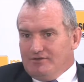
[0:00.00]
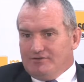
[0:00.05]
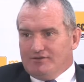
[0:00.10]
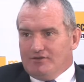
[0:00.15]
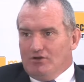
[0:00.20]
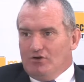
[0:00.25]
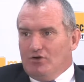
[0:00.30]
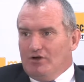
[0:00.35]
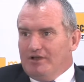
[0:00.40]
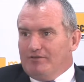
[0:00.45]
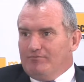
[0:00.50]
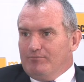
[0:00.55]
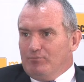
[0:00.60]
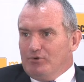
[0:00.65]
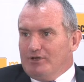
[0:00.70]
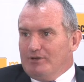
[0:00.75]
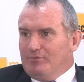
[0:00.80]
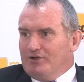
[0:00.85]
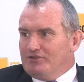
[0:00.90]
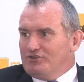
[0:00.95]
So I've
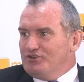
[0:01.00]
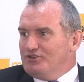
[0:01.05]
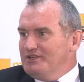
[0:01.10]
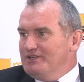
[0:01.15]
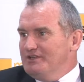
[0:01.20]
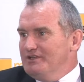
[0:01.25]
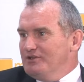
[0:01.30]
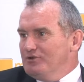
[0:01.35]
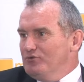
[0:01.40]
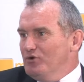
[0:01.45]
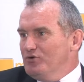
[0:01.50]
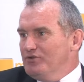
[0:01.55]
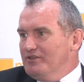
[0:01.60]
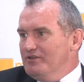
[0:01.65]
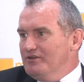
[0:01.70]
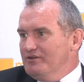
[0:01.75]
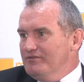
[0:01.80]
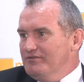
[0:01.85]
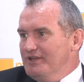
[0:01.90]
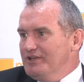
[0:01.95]
pretty much seen the growth
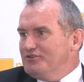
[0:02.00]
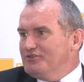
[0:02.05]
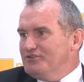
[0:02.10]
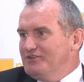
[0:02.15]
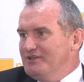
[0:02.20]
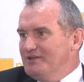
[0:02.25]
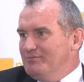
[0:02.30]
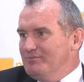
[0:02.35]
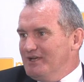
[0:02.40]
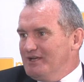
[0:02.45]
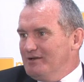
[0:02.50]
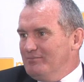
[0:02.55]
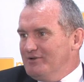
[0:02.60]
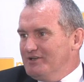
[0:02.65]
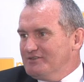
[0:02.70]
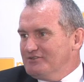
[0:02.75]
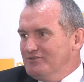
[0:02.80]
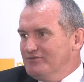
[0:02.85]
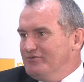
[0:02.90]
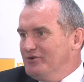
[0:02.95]
of HD and
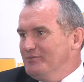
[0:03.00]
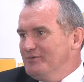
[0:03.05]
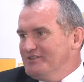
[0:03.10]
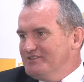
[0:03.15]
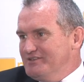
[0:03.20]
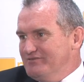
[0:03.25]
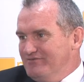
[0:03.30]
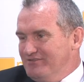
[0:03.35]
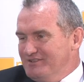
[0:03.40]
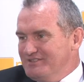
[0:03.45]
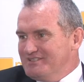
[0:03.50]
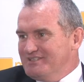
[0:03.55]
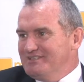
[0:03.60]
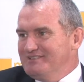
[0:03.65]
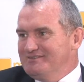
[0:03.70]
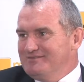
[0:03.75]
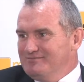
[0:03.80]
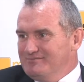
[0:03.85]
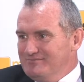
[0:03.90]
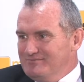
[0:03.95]
Megapixel from its infancy.